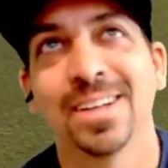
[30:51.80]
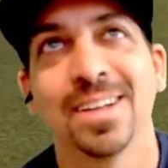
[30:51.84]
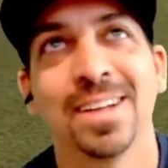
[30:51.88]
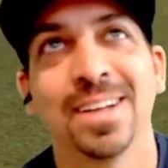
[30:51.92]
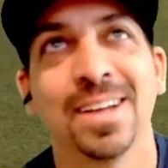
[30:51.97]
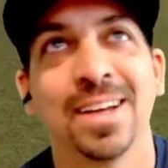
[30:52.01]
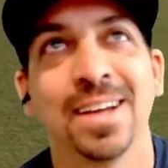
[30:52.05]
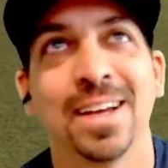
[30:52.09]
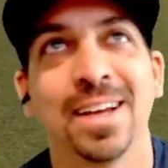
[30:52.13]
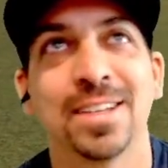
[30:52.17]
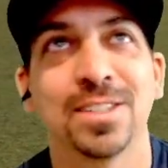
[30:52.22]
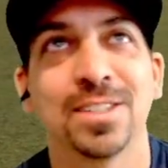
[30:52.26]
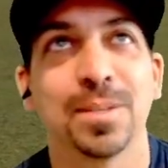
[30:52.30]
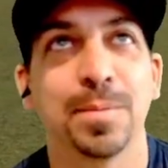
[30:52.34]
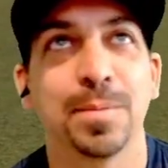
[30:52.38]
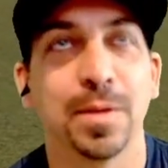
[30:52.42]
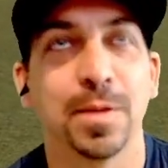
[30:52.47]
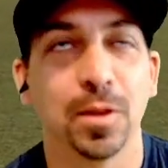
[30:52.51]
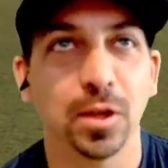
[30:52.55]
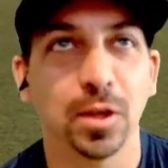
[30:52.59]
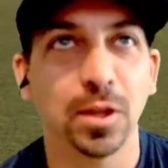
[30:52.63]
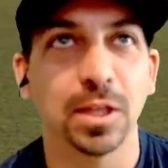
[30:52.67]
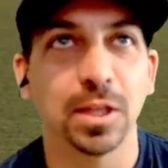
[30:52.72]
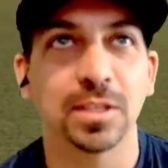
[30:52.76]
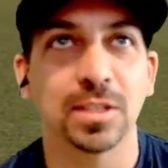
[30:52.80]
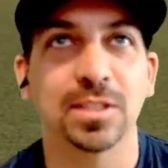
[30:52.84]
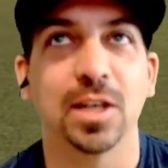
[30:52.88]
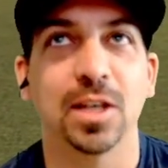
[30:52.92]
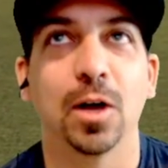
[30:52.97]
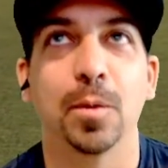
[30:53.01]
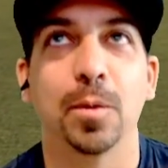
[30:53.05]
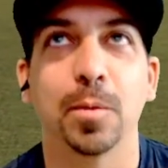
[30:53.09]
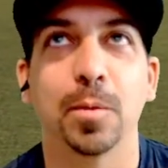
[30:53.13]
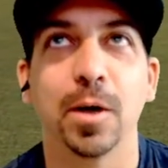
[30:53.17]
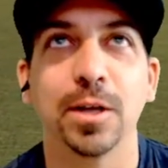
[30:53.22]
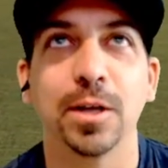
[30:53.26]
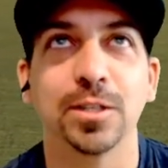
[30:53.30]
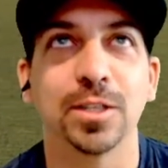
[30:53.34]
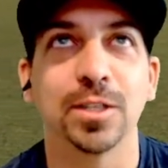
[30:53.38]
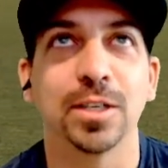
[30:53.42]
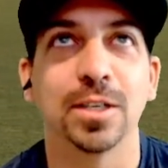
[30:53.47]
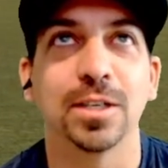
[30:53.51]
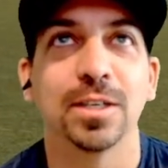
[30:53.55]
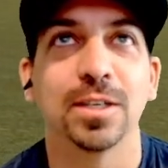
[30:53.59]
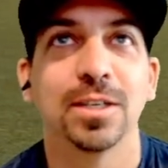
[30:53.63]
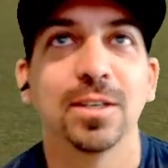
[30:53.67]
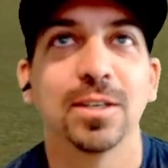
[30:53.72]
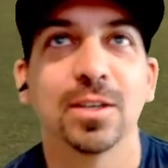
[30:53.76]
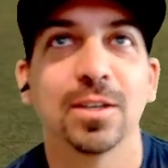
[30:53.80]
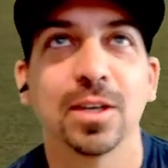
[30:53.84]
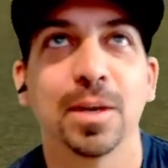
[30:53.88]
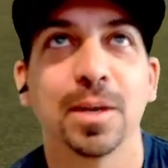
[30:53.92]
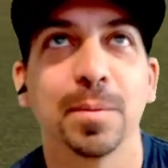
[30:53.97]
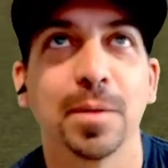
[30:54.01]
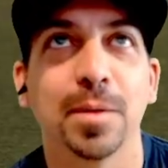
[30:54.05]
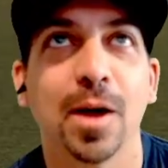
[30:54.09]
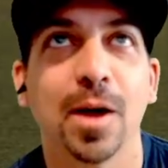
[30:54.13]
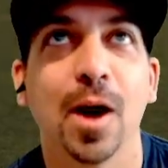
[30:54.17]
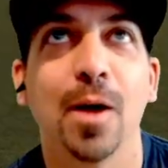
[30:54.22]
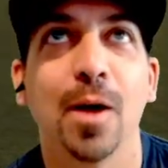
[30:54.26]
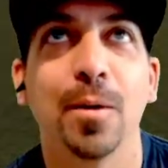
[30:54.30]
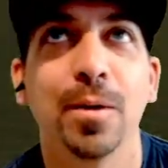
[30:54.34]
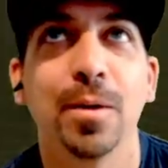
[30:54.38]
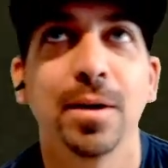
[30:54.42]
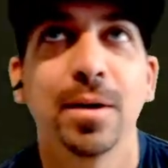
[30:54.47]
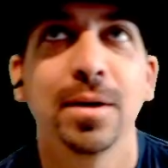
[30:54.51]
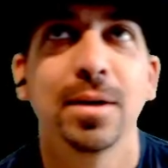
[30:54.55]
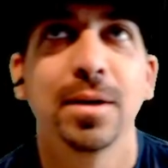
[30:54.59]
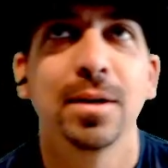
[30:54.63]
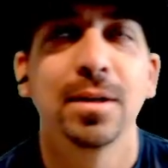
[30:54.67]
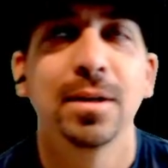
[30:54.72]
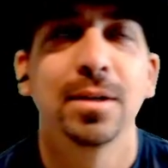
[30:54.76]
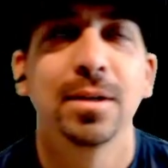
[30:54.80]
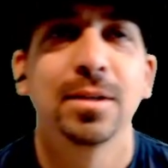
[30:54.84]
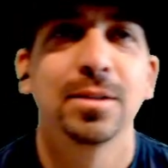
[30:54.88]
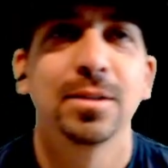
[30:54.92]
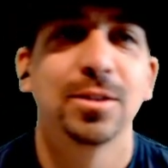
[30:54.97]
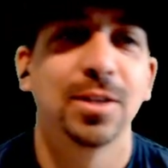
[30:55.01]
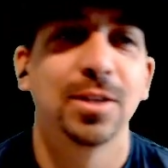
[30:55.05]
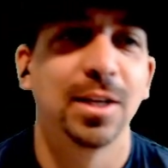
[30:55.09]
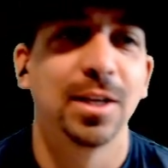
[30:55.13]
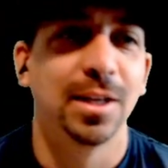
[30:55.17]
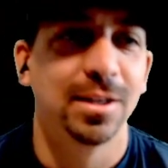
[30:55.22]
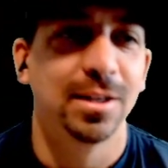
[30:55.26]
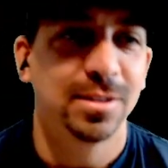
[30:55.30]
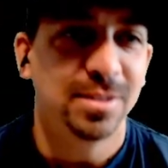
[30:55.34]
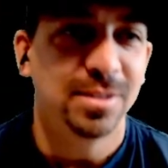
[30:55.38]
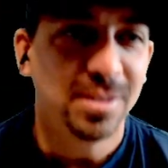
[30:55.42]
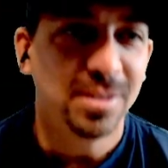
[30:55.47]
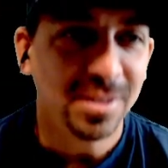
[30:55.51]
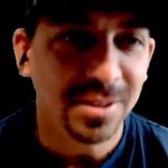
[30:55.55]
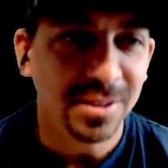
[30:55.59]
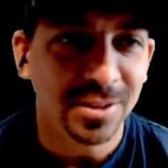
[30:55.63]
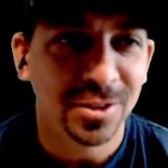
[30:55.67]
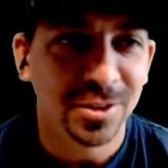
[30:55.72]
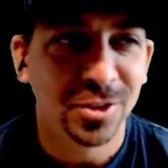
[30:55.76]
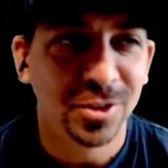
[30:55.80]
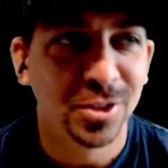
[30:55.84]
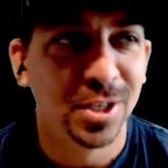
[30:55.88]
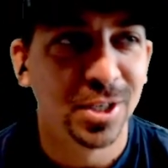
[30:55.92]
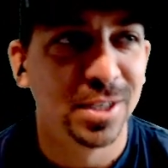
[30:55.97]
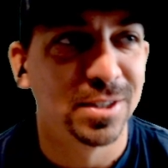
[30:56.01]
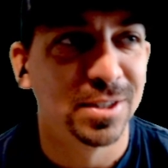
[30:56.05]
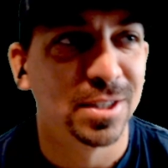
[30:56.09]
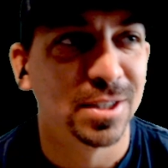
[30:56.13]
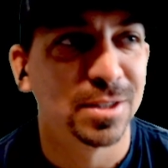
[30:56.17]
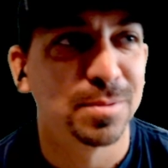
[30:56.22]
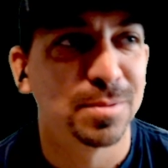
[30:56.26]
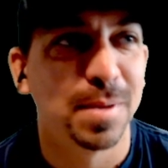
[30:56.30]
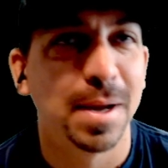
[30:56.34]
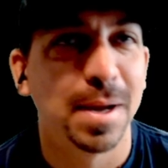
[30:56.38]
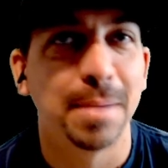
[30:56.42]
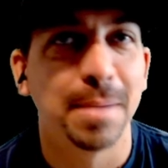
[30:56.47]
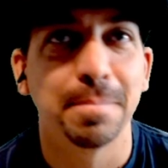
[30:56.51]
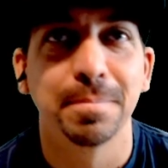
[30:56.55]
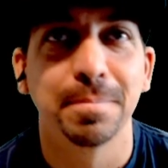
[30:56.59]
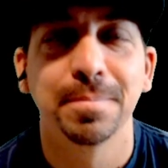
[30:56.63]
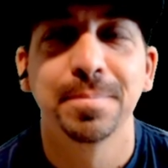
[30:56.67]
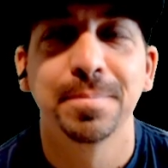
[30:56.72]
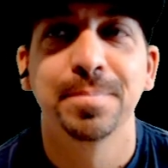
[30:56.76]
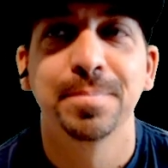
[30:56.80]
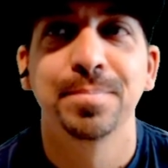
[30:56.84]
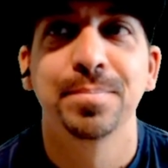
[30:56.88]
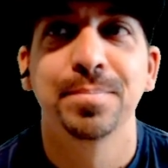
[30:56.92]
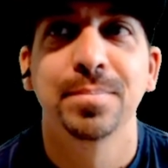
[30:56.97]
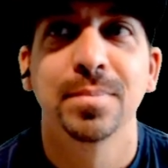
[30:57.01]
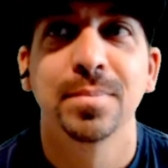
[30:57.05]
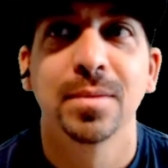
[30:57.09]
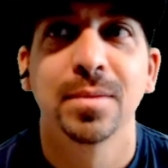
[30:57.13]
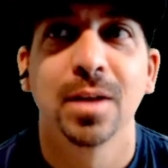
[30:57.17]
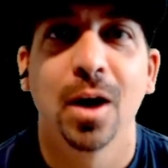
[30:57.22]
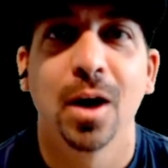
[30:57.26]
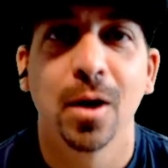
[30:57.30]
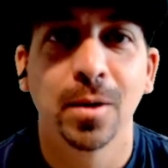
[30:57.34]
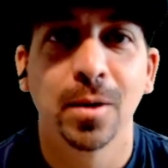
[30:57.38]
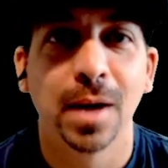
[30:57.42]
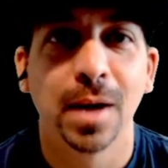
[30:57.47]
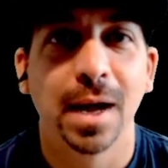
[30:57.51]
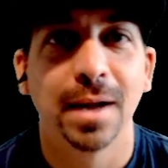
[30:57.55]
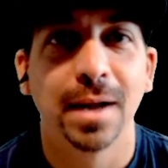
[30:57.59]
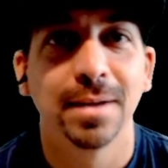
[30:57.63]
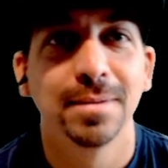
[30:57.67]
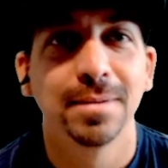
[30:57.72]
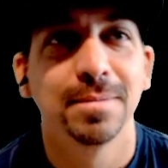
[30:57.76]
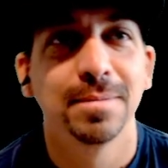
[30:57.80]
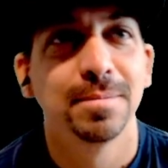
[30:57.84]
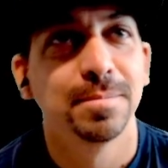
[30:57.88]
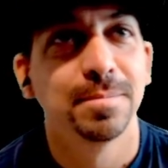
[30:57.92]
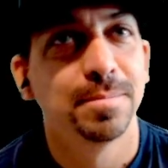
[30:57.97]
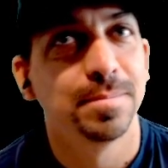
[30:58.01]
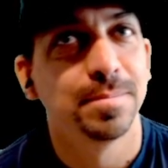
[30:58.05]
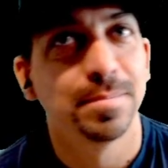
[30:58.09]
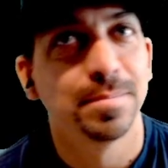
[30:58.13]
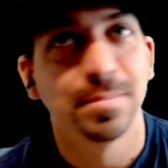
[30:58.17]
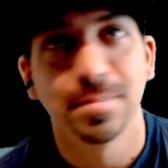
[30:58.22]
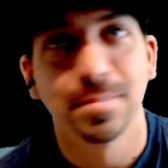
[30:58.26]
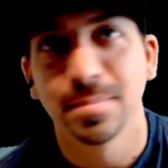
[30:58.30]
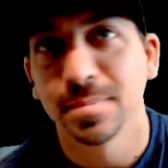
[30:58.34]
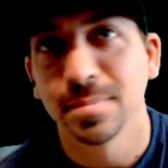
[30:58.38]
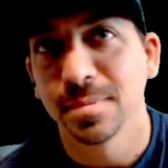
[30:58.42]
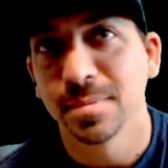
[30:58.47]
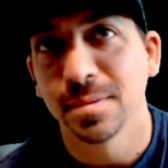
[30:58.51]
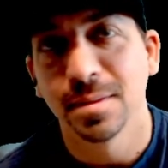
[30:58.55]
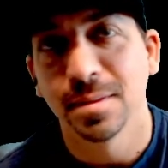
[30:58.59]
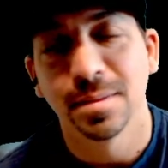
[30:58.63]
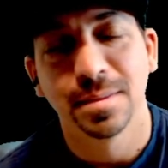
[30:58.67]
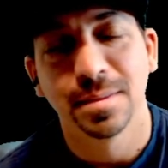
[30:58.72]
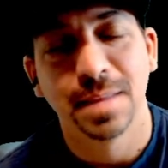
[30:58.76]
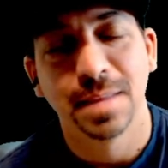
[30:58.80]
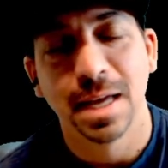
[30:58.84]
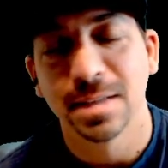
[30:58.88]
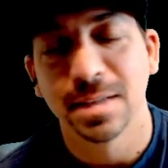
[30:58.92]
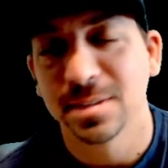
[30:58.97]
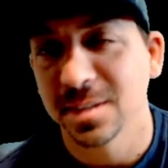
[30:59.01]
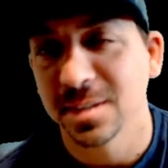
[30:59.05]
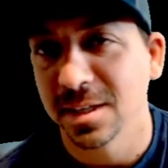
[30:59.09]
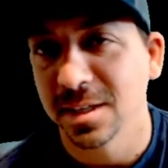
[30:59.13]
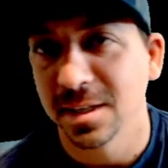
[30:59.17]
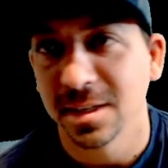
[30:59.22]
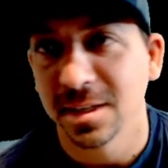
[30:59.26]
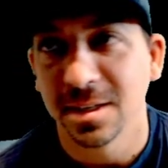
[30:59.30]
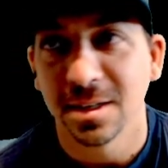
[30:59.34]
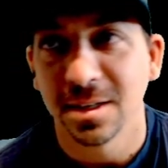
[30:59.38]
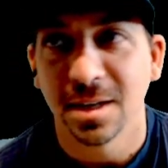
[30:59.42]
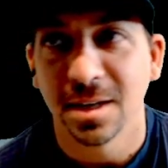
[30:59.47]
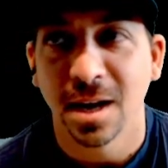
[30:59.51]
Hits the pin. Look at the celebration. Look at him go. Gee, Jesus, man. Okay. That's it.